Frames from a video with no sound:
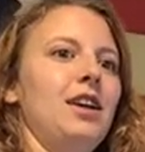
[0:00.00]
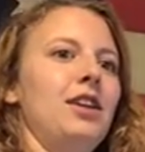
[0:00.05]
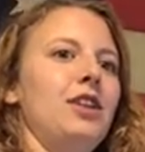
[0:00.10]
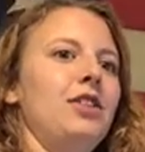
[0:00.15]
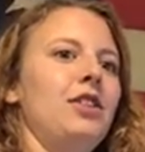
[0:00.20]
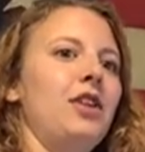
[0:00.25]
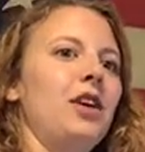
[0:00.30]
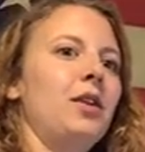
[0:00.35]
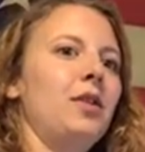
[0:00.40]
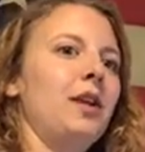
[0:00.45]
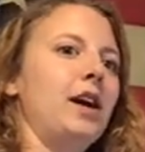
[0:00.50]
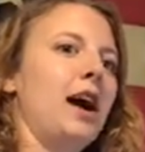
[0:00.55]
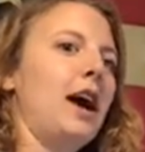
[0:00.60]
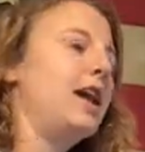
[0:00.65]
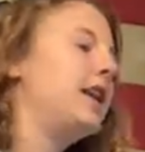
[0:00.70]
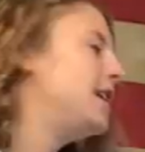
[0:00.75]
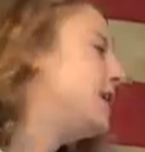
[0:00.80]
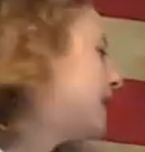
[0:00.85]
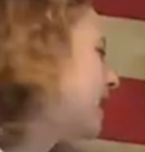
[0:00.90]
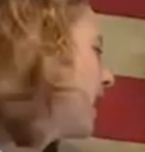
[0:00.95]
So
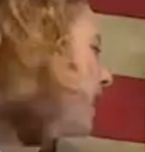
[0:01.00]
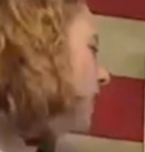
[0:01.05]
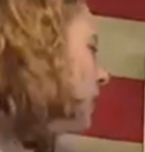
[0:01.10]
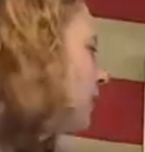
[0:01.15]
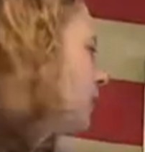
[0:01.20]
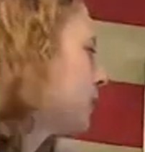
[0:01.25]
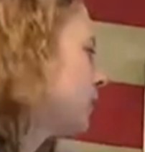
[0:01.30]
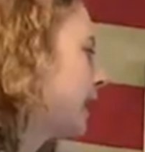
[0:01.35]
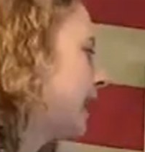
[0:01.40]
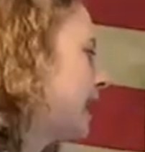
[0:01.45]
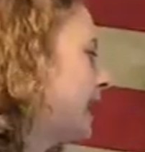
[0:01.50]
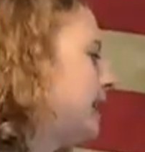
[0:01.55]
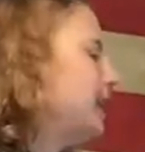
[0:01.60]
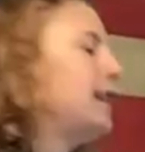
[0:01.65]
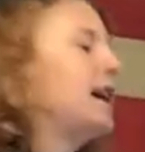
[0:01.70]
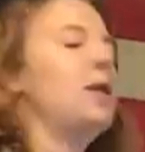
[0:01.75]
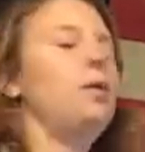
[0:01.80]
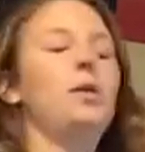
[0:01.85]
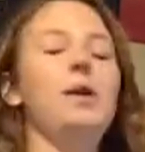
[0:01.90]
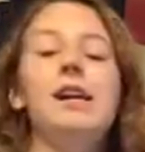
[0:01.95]
another way
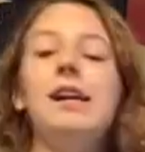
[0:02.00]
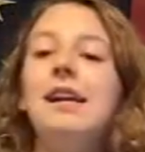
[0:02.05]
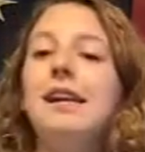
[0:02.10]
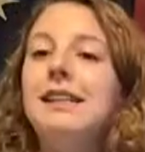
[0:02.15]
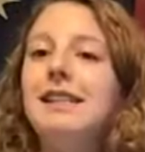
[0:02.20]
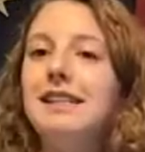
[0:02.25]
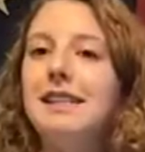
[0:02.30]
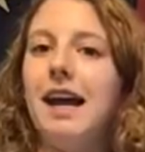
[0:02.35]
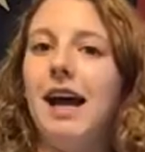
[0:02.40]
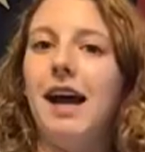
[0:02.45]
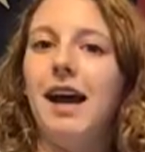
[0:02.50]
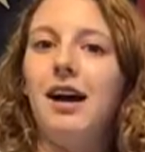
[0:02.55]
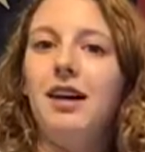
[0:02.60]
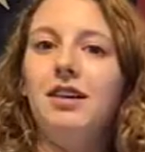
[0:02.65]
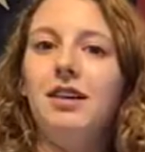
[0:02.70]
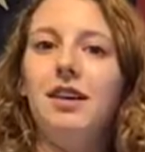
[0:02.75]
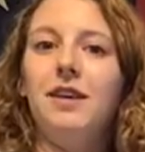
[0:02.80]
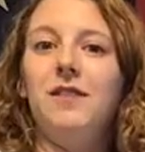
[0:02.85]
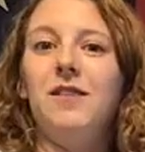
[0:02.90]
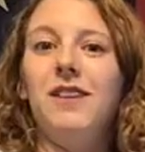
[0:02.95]
that we can tell
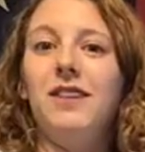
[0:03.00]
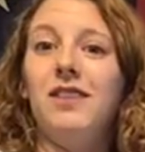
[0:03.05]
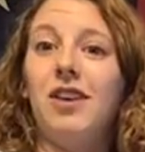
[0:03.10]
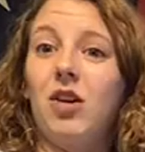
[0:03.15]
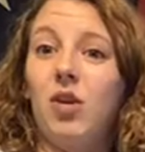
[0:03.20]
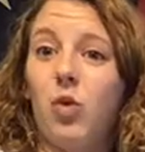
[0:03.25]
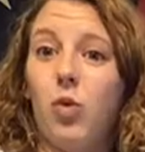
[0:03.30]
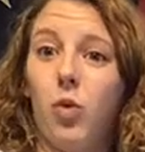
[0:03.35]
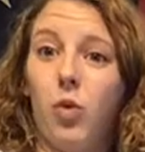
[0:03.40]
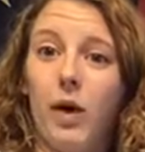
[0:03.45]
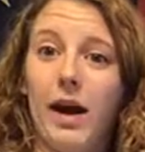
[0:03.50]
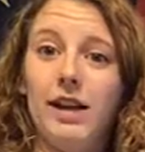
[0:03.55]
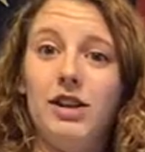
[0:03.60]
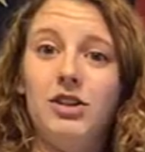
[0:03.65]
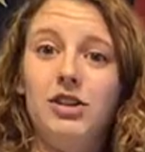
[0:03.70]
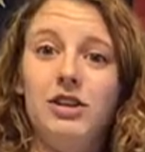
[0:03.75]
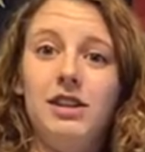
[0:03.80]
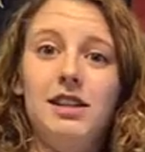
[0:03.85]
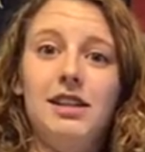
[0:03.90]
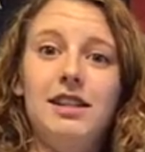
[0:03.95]
if it's a
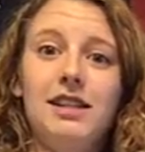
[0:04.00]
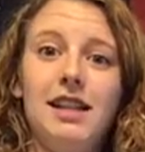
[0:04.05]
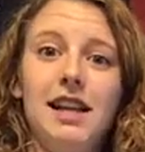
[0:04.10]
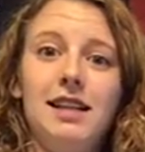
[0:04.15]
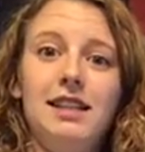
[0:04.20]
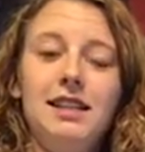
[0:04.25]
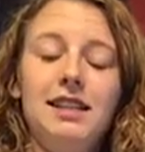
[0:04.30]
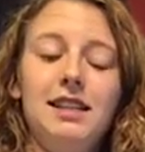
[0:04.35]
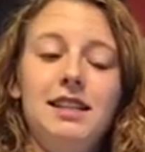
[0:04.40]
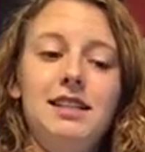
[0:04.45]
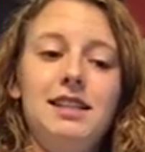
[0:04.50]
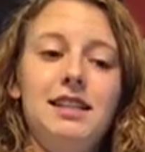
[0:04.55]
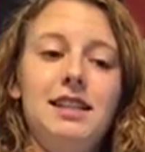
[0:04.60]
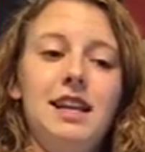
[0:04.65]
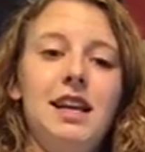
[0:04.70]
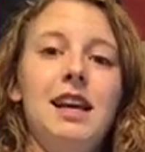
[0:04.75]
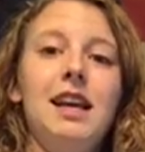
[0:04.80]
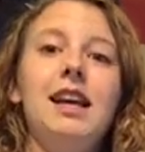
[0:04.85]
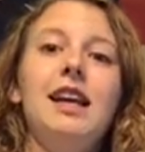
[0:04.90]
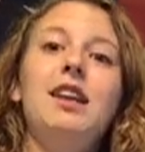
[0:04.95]
question sentence
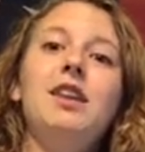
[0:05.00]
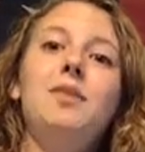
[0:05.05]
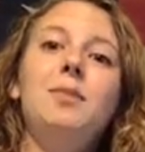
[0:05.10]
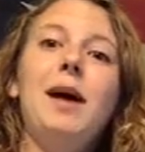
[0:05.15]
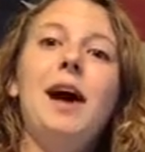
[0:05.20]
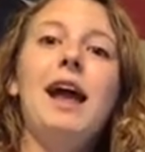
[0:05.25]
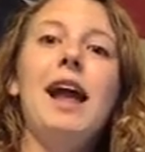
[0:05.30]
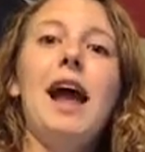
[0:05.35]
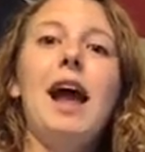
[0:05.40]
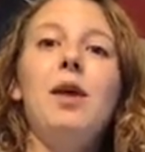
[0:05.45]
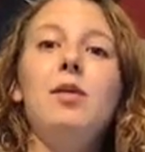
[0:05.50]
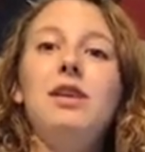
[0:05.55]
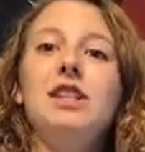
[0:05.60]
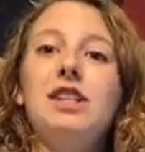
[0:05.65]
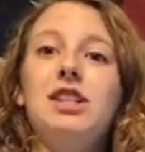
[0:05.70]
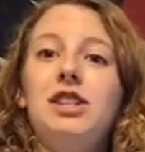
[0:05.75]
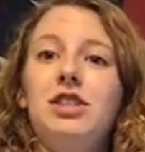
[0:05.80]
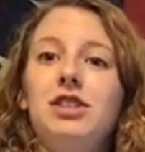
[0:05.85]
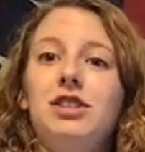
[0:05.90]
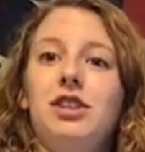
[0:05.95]
is by how it
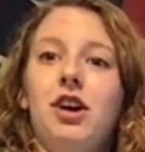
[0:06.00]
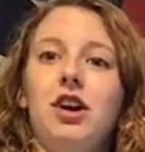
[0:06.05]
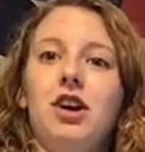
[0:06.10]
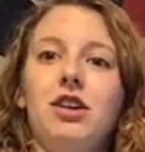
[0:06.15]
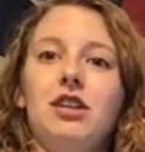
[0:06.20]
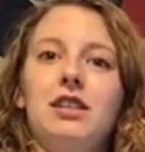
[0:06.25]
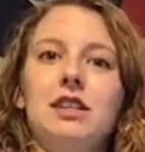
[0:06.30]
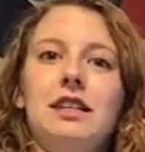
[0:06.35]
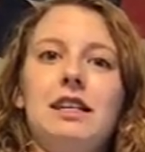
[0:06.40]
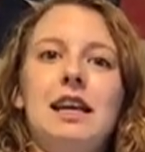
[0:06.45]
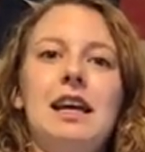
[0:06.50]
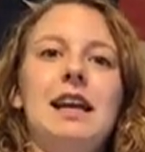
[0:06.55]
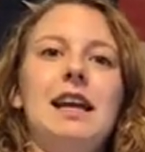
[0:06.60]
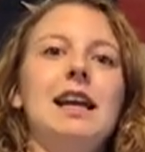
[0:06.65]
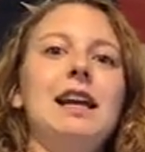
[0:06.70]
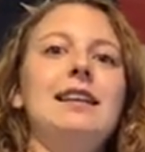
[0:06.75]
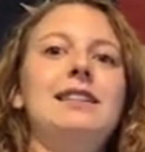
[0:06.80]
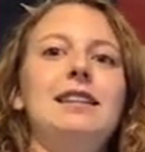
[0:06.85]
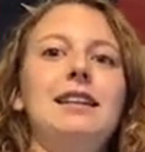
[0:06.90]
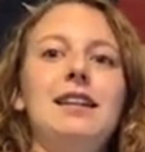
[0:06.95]
starts.
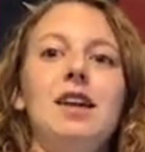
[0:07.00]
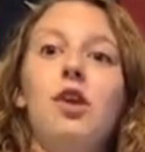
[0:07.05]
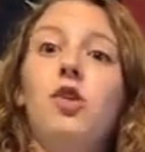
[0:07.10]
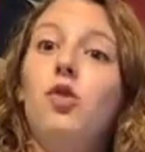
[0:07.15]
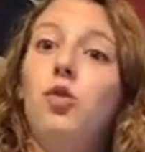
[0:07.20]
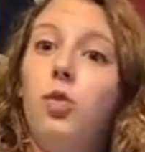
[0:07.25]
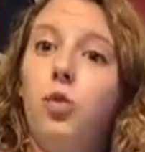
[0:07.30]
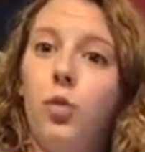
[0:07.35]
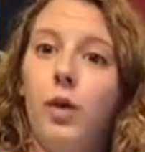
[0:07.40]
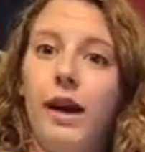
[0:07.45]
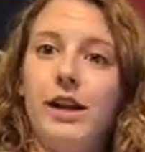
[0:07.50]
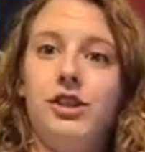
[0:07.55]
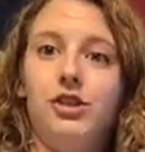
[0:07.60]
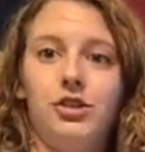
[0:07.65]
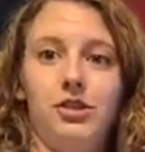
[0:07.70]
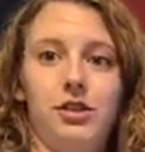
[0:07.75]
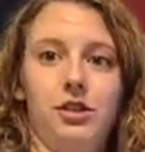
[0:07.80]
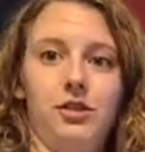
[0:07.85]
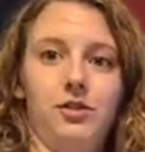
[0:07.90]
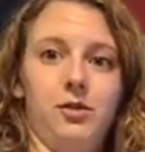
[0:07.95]
Is it a
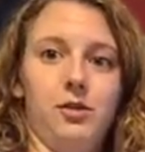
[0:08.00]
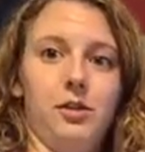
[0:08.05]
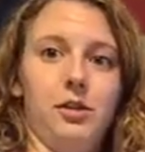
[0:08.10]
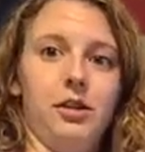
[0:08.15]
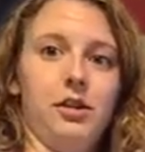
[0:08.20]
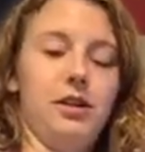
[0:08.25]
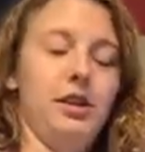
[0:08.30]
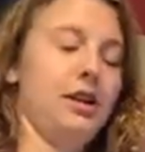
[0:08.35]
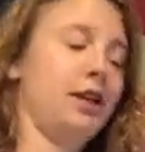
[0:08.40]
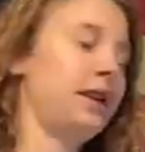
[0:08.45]
question word?